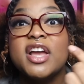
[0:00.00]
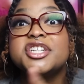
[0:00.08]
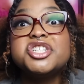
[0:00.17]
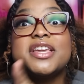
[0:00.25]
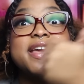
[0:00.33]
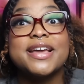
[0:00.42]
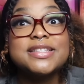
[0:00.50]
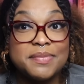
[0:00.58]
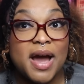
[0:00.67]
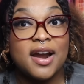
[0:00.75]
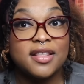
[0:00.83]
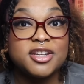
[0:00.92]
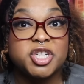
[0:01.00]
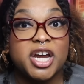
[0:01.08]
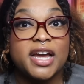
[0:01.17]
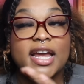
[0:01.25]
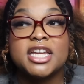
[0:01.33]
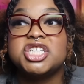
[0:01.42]
She kicks him out of the
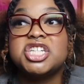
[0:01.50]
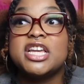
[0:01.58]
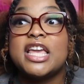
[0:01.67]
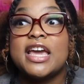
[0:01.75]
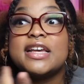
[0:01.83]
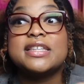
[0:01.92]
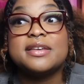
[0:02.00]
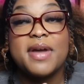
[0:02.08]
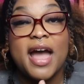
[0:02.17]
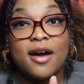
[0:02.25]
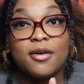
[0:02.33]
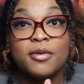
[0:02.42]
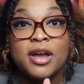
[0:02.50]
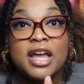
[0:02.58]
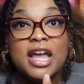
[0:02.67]
truck, and she kicks him out.